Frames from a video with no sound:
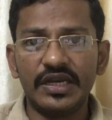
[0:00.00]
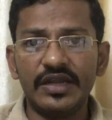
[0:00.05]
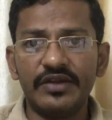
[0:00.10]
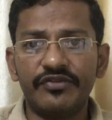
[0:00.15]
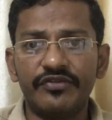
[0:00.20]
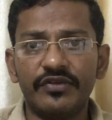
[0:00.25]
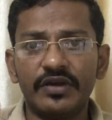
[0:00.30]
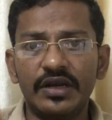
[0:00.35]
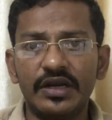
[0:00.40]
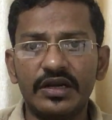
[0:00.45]

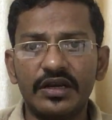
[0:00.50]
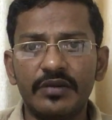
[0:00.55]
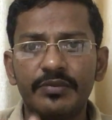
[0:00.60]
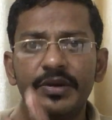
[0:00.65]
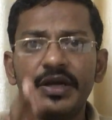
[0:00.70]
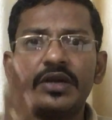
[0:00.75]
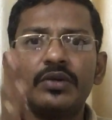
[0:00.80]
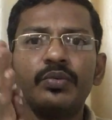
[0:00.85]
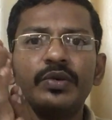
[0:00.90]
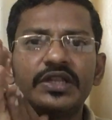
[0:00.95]
leaf, little
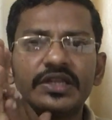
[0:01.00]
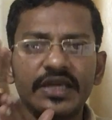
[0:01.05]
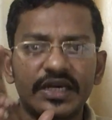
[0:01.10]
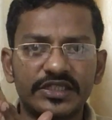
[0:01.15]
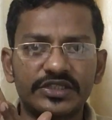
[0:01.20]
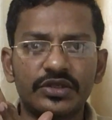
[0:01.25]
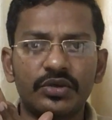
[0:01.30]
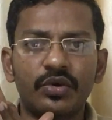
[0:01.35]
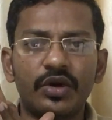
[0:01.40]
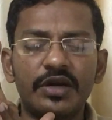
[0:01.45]
bit with
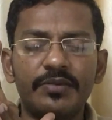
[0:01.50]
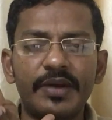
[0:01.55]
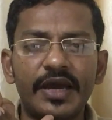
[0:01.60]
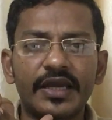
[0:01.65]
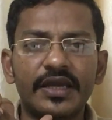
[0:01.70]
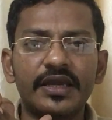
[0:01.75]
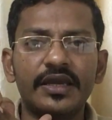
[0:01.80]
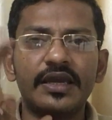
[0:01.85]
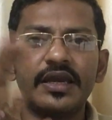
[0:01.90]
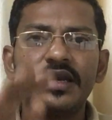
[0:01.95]
castor oil
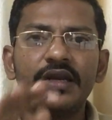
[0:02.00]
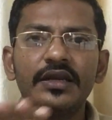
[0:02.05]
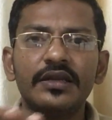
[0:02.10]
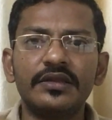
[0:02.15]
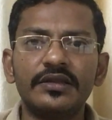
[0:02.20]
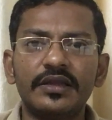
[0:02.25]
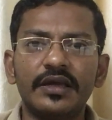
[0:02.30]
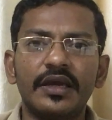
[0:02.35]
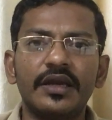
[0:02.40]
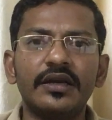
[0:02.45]
back again,
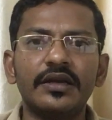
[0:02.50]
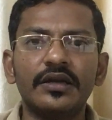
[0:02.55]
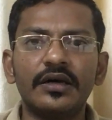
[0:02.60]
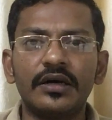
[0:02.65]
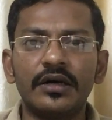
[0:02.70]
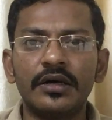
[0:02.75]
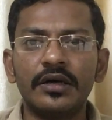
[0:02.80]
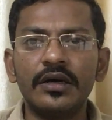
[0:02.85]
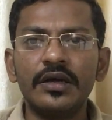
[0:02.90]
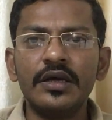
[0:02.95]
then
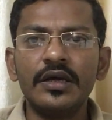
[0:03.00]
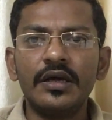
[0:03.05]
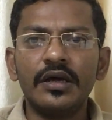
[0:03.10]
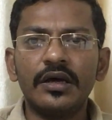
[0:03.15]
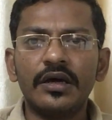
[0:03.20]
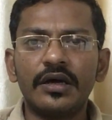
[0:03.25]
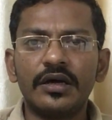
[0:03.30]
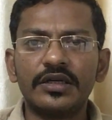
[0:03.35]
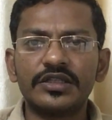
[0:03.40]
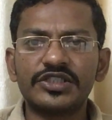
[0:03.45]

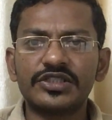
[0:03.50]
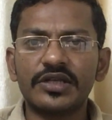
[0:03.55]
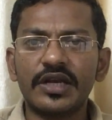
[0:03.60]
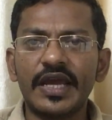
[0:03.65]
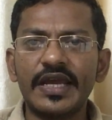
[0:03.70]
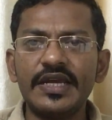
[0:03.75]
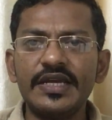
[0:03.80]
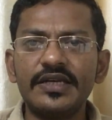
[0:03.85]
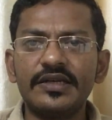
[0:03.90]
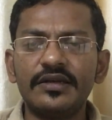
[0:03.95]

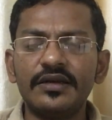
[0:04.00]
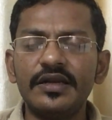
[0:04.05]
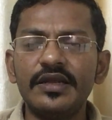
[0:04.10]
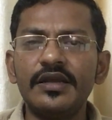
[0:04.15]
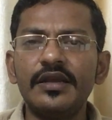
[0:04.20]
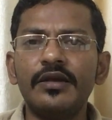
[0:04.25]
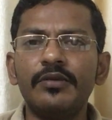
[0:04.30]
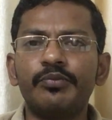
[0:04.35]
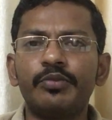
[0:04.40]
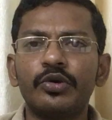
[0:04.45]

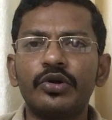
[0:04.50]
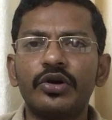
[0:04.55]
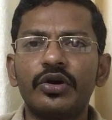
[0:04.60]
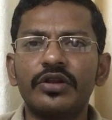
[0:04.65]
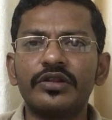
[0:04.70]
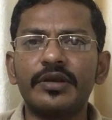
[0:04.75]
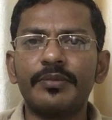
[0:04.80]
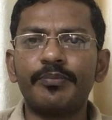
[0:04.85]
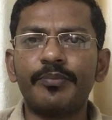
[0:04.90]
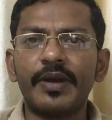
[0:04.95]
slightly put it
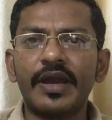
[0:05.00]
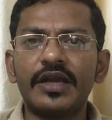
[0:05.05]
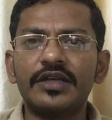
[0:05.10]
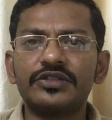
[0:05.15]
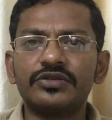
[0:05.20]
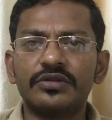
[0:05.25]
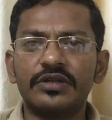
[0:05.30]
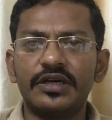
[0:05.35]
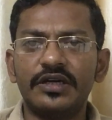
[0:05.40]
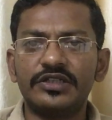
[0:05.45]
on the pan
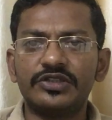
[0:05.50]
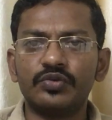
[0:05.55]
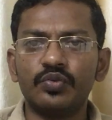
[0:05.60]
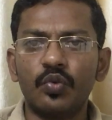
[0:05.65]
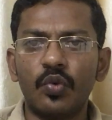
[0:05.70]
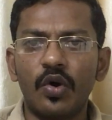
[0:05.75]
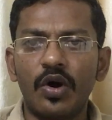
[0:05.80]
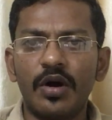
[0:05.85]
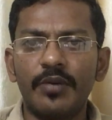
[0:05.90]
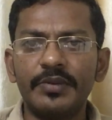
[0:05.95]
so that it's
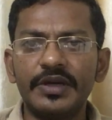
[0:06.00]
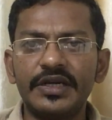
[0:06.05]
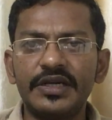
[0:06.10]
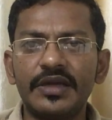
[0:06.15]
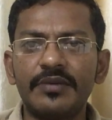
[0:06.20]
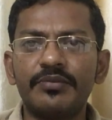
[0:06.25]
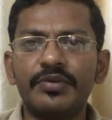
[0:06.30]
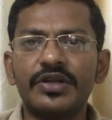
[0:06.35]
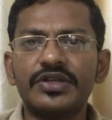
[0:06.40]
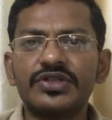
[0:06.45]
warm in
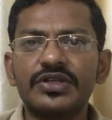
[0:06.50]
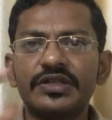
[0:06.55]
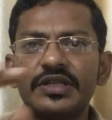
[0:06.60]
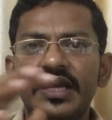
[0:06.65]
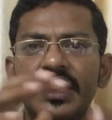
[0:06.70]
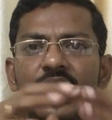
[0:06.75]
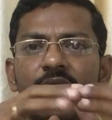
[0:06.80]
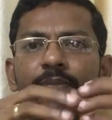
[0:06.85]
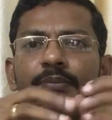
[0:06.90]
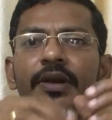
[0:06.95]
temperature,
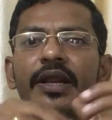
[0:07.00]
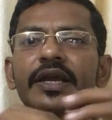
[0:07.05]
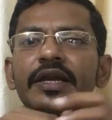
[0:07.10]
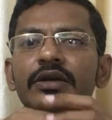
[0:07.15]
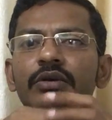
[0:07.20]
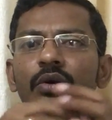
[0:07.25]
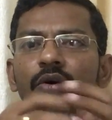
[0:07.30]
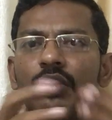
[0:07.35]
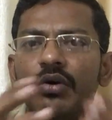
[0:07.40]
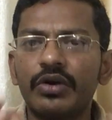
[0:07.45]
then apply
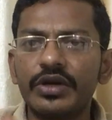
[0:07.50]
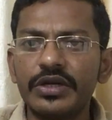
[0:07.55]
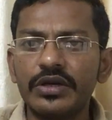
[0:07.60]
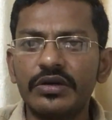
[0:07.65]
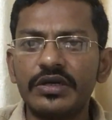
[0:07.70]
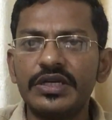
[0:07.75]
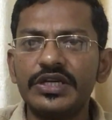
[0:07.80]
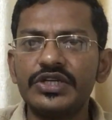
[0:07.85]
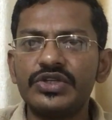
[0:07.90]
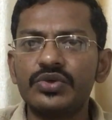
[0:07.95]
it on
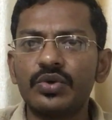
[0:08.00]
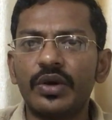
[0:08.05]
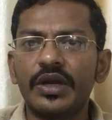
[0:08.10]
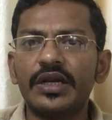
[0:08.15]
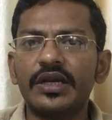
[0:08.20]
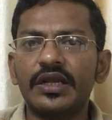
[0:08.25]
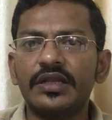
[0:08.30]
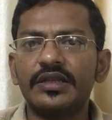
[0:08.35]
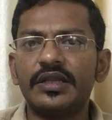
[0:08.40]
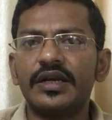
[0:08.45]
your knee
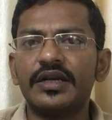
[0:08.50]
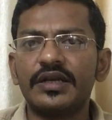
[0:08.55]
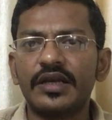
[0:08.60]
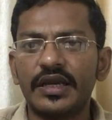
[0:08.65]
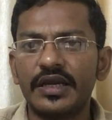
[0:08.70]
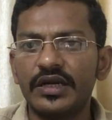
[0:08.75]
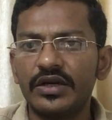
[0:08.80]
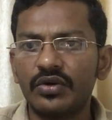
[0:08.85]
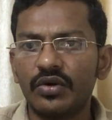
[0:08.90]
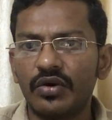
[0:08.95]
joint and then
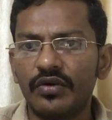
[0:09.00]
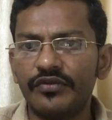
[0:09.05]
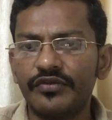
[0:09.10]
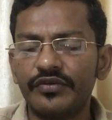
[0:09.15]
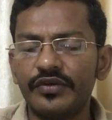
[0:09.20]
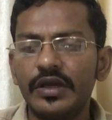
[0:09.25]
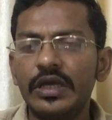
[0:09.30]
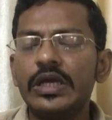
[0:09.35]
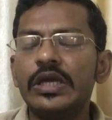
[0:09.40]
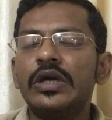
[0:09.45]
tie it
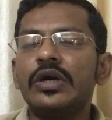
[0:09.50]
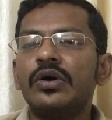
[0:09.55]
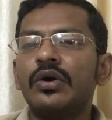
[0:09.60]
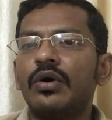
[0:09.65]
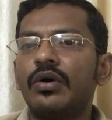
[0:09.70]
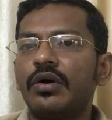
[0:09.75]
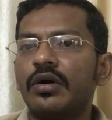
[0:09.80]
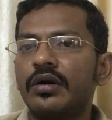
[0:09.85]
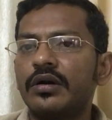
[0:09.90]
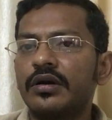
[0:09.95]
off.
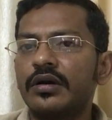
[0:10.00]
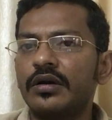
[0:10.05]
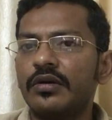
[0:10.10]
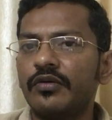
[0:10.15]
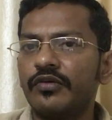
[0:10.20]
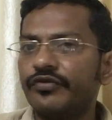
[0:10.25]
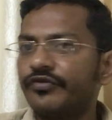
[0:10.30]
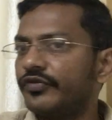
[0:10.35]
Or